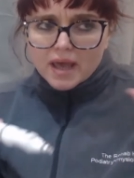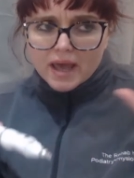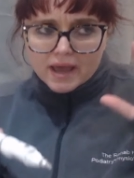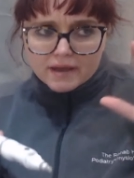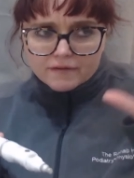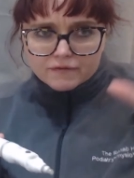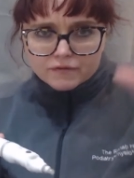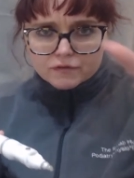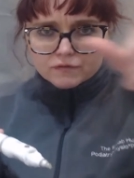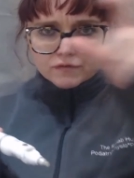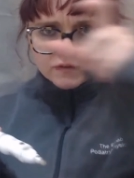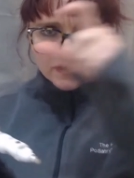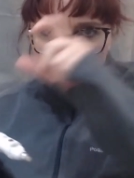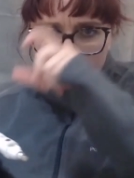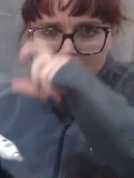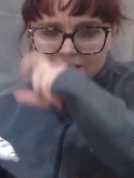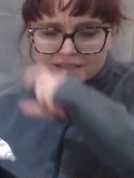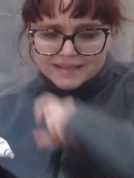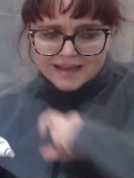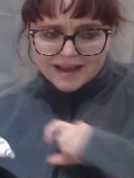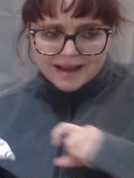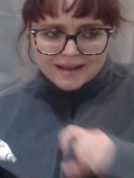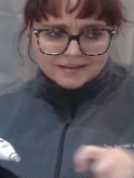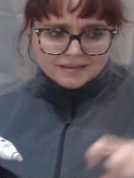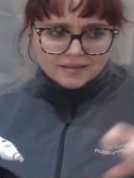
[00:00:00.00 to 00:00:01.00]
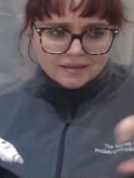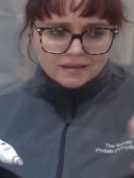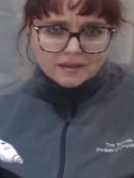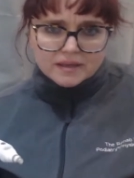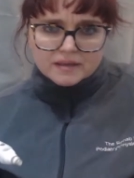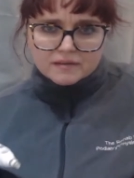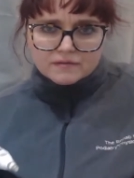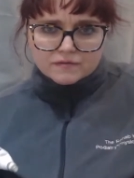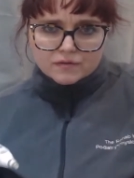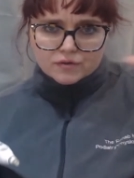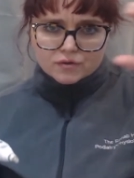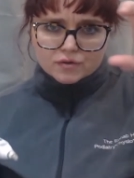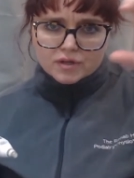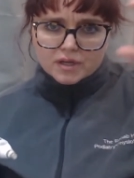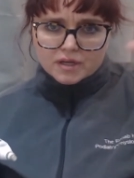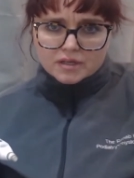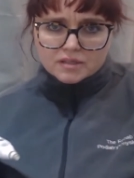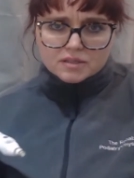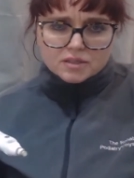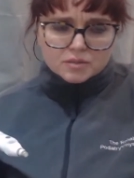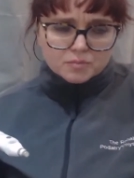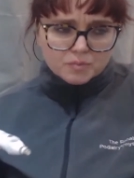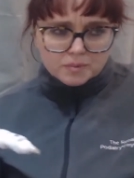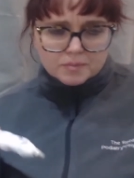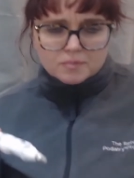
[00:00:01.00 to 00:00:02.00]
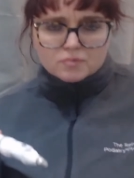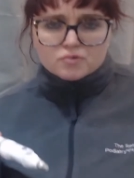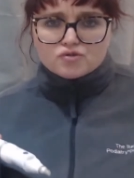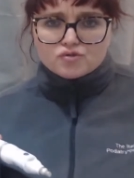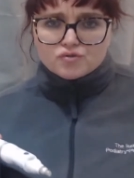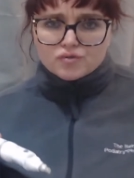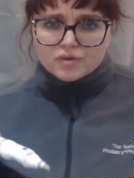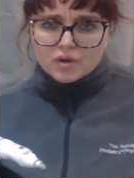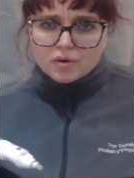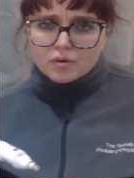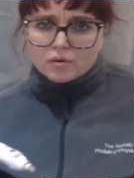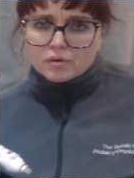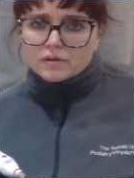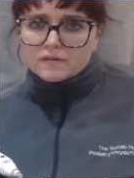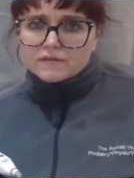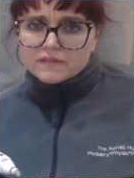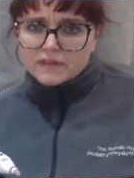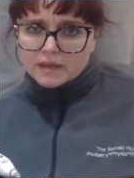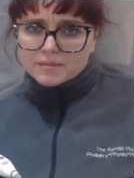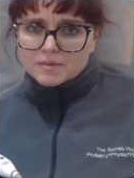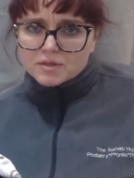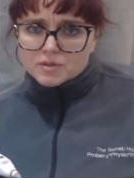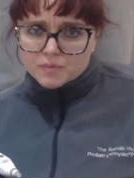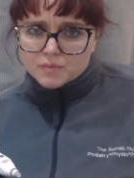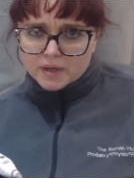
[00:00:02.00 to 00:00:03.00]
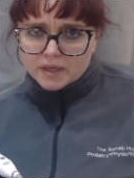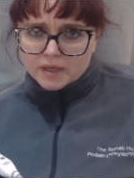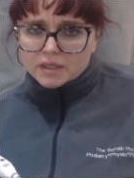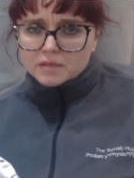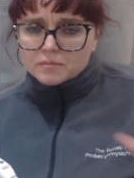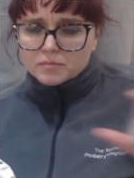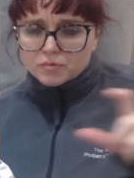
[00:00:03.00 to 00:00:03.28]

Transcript: If you've got satellite verrucas, we will treat all of them as well,